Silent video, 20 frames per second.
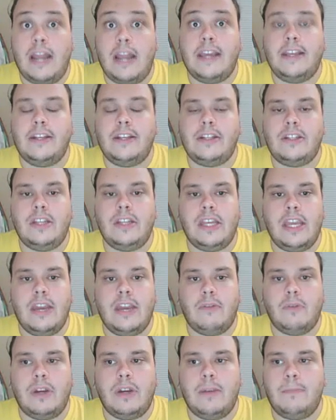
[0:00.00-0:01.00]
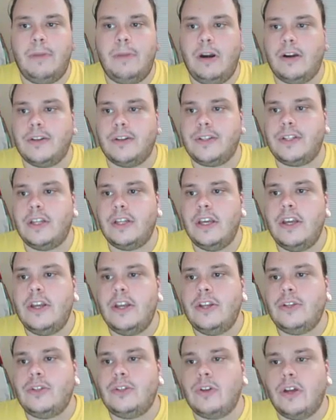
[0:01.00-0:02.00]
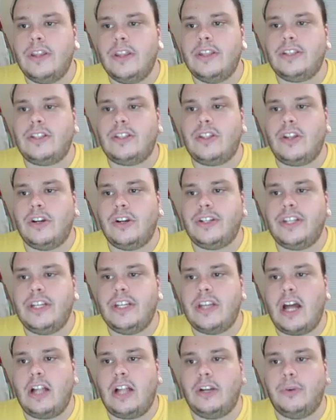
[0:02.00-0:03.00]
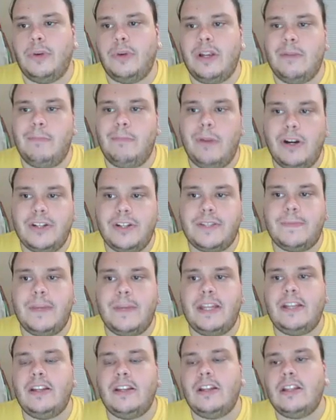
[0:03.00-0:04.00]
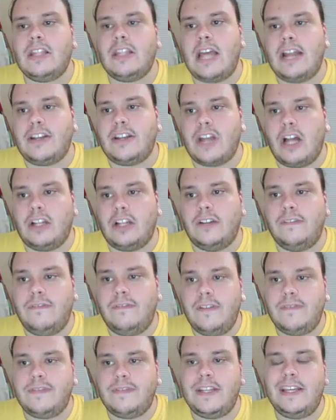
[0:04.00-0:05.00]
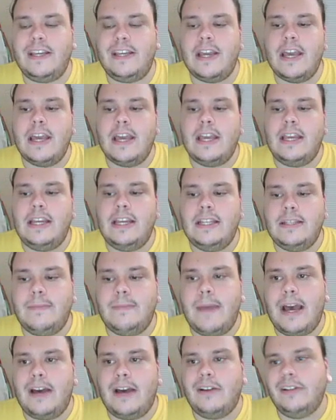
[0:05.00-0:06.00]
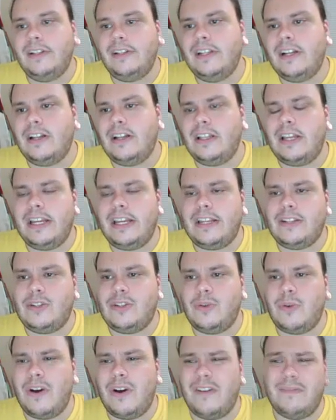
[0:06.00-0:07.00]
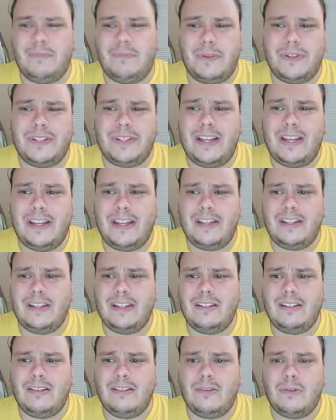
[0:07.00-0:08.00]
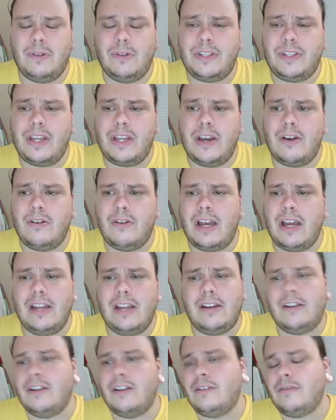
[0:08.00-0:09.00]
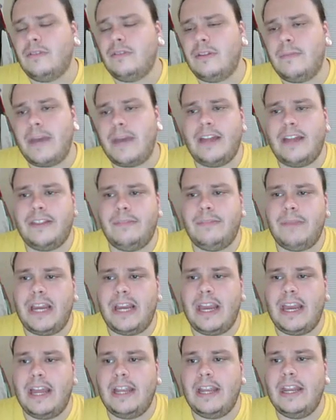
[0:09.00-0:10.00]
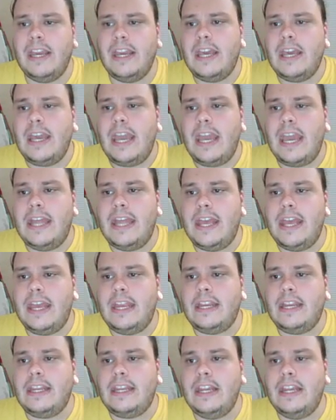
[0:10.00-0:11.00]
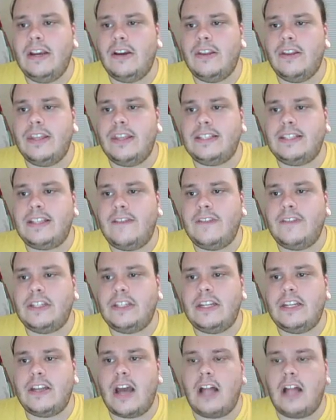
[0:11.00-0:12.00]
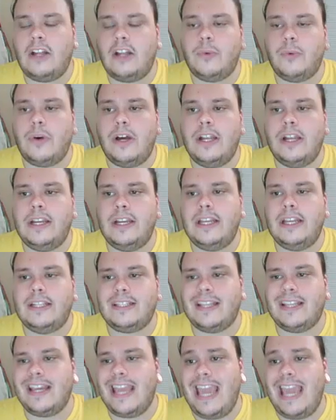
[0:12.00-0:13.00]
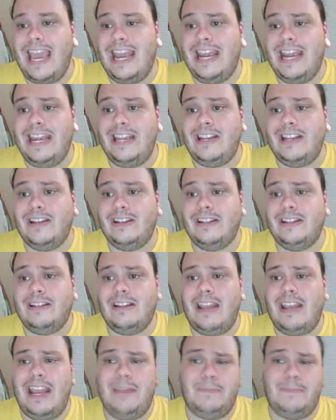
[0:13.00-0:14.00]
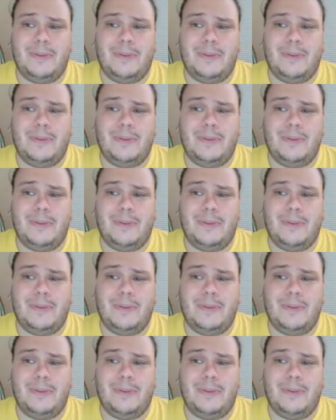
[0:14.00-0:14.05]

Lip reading: credit to get reimbursed. So on this $13 reimbursement, that $1.50 is about, like 12% or so. I don't know the math in my head. And then here, this $17 one, it's like 8%